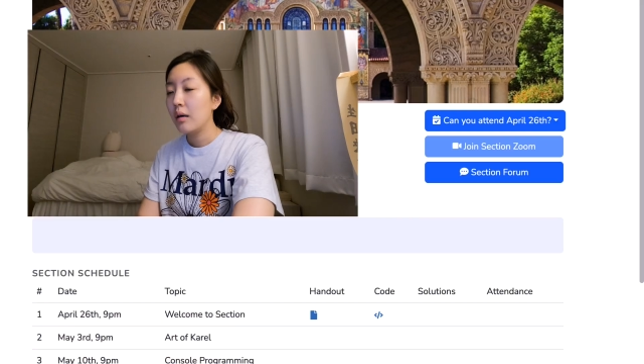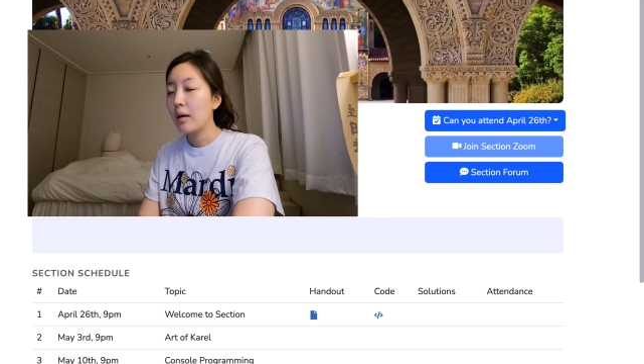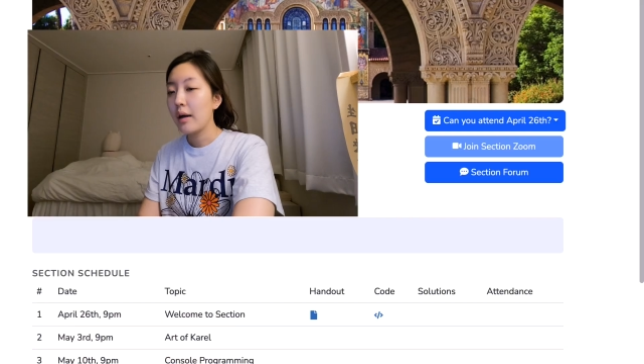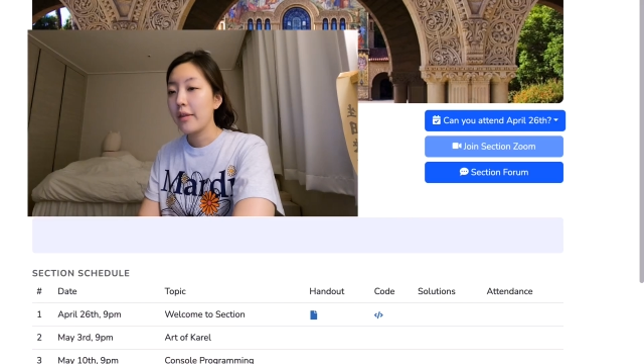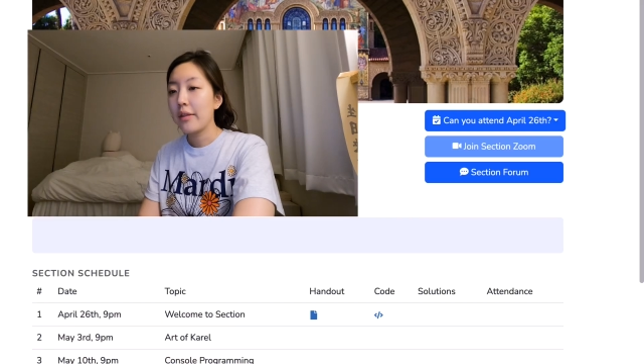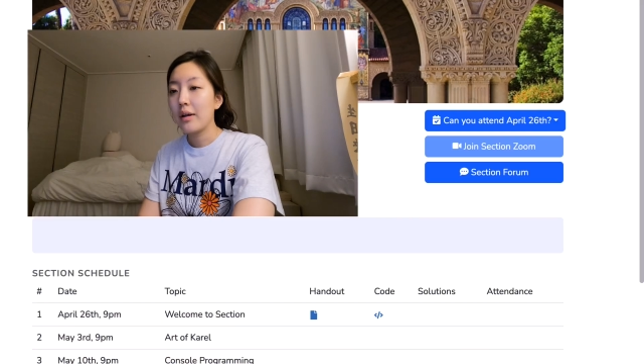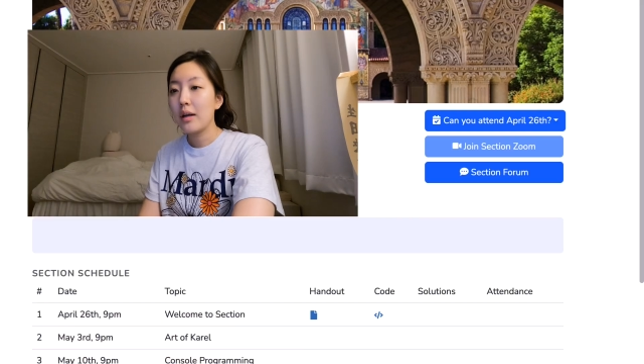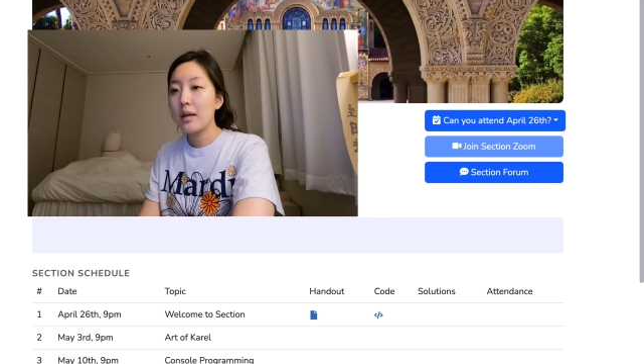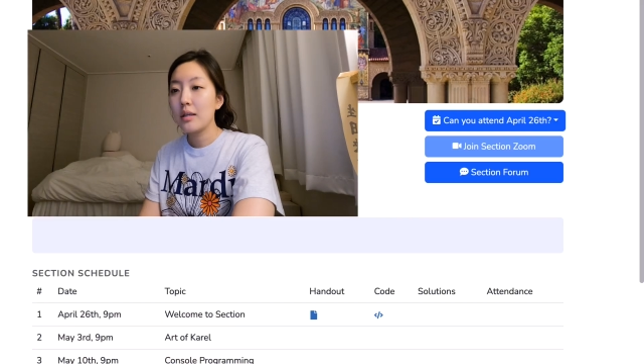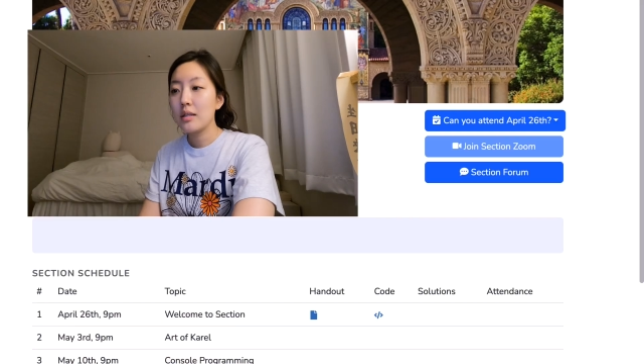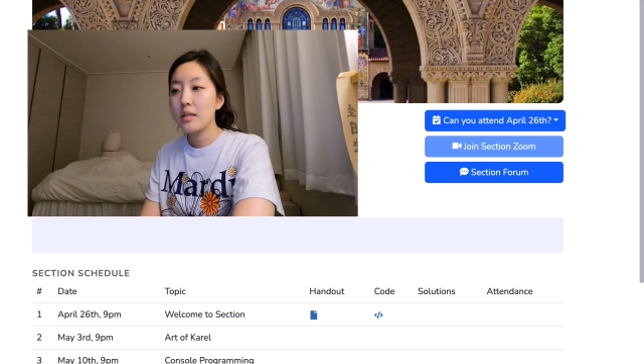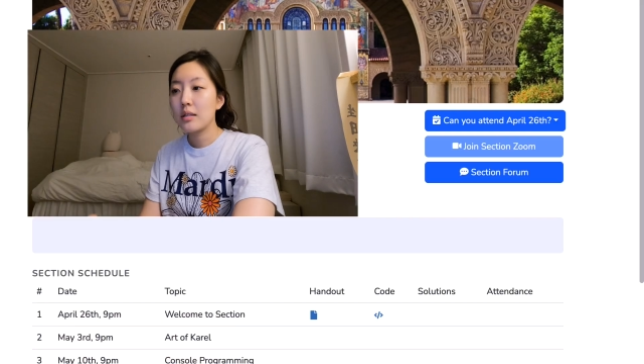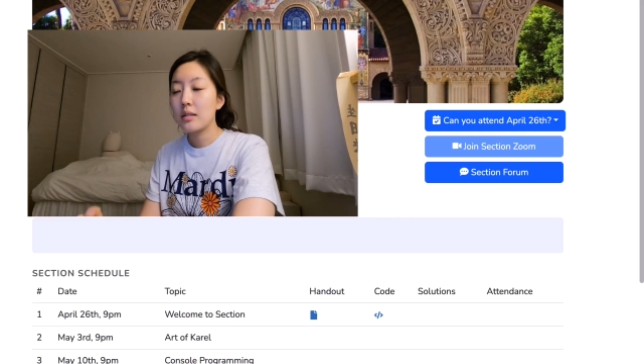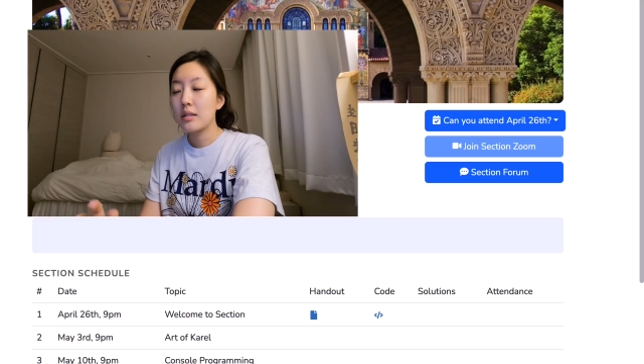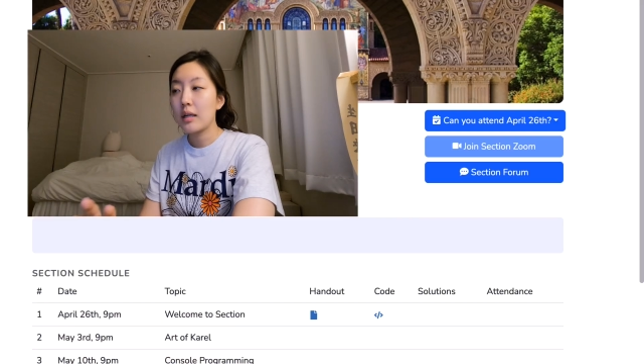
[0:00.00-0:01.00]
I thought I
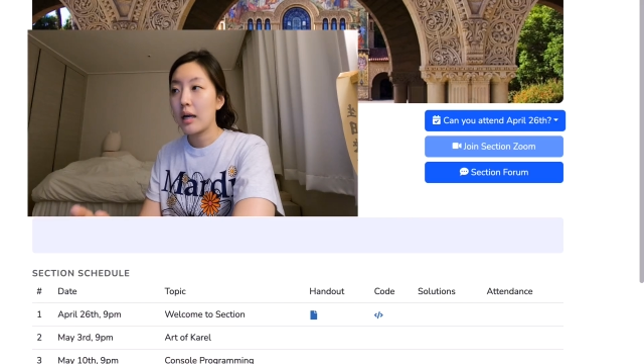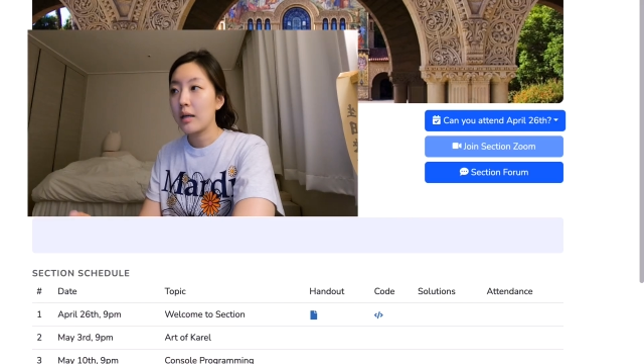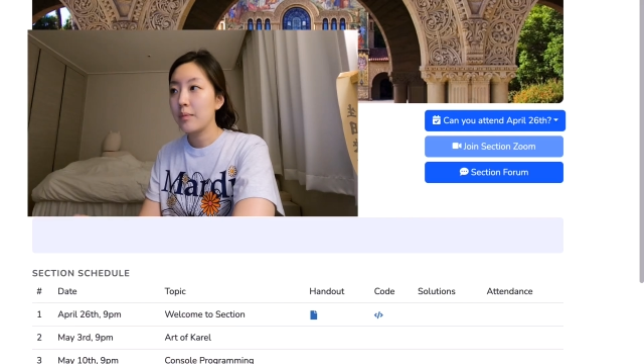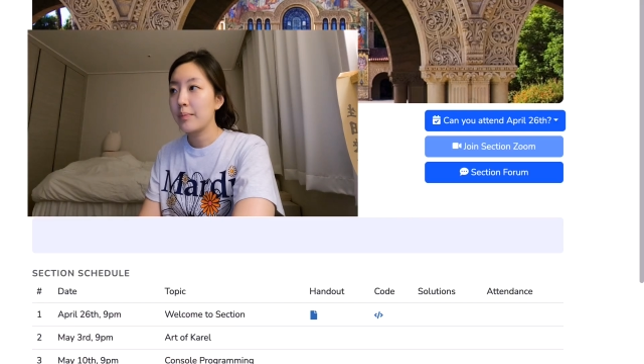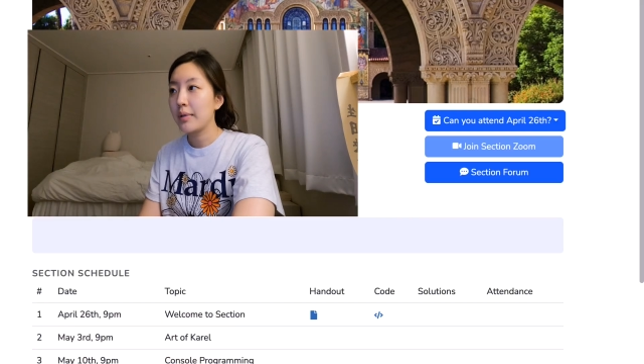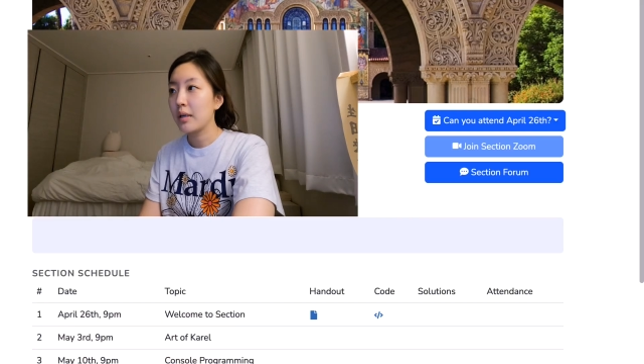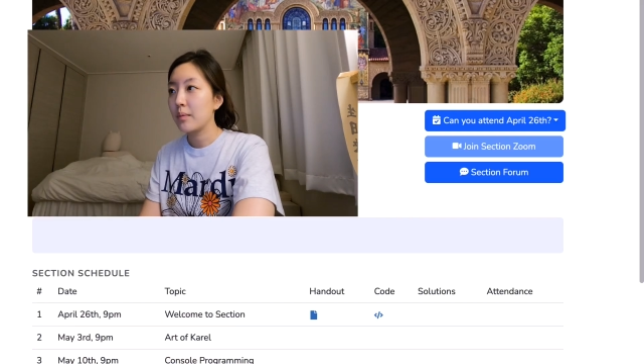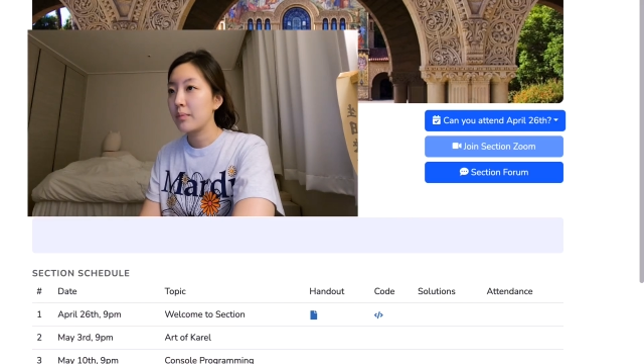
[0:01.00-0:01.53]
did 10 p.m.,